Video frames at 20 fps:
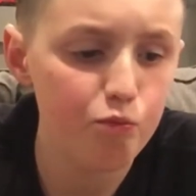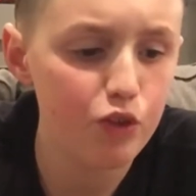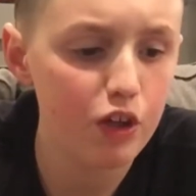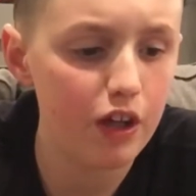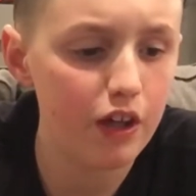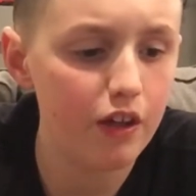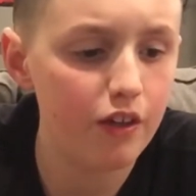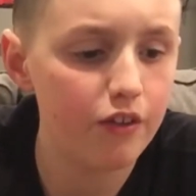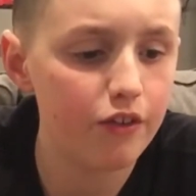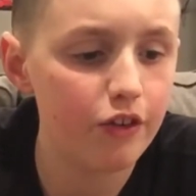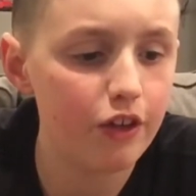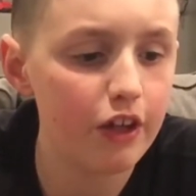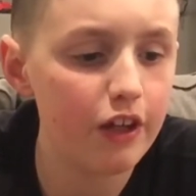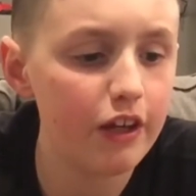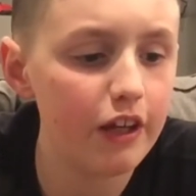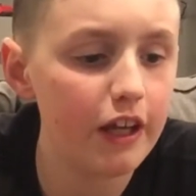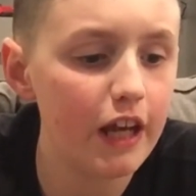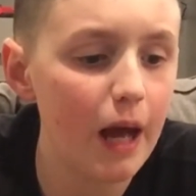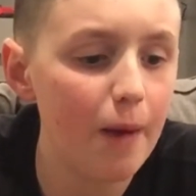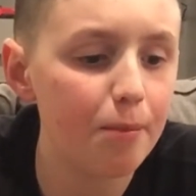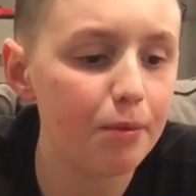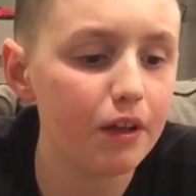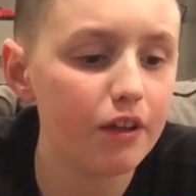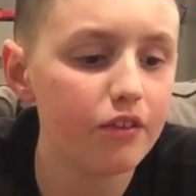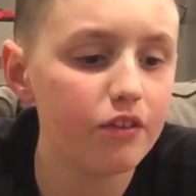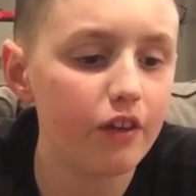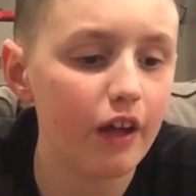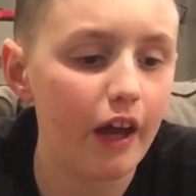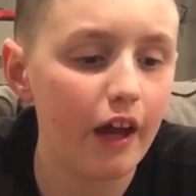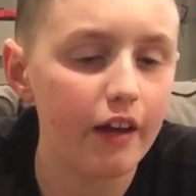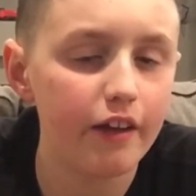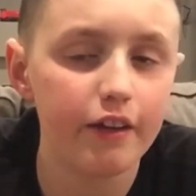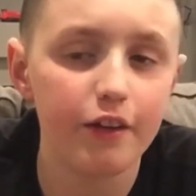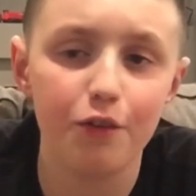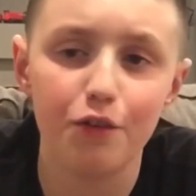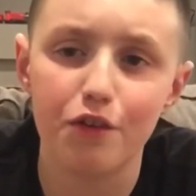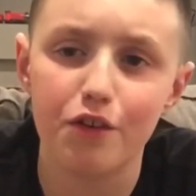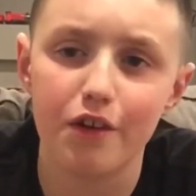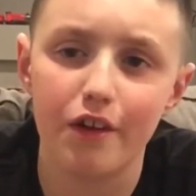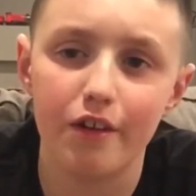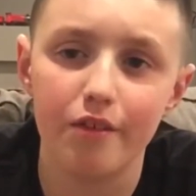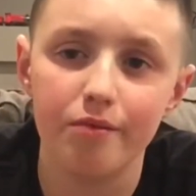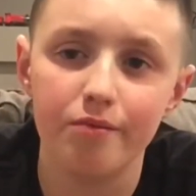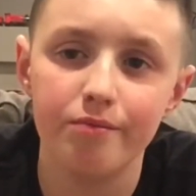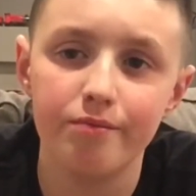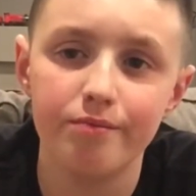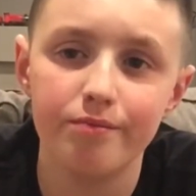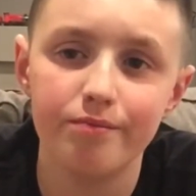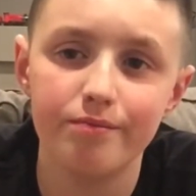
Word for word: is Indianapolis at Houston.